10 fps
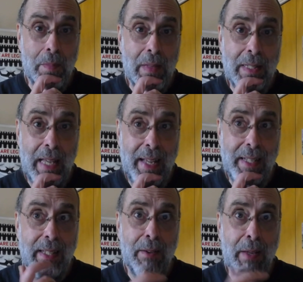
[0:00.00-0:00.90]
So
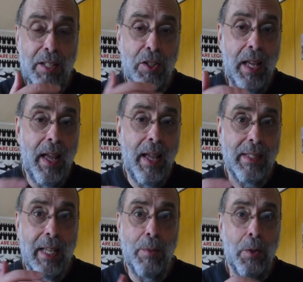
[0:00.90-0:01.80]
as each day, as
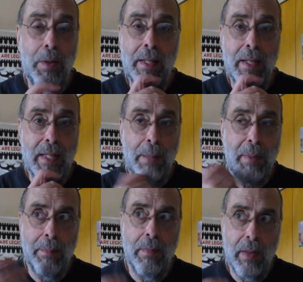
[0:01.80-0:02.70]
I'm doing this,
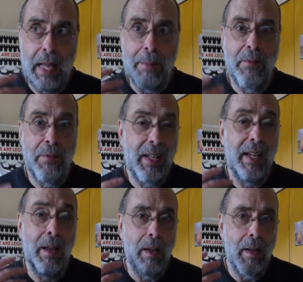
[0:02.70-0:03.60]
I'm
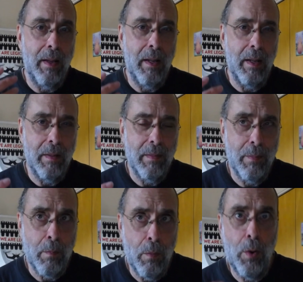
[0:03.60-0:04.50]
feeling
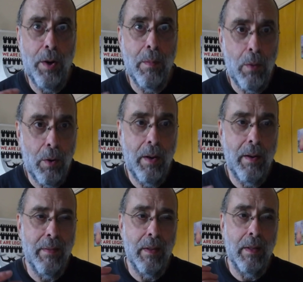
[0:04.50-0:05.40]
more and more
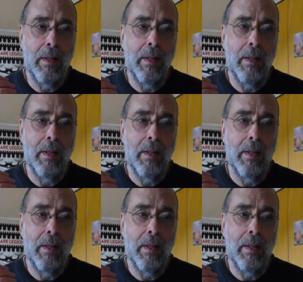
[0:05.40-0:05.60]
of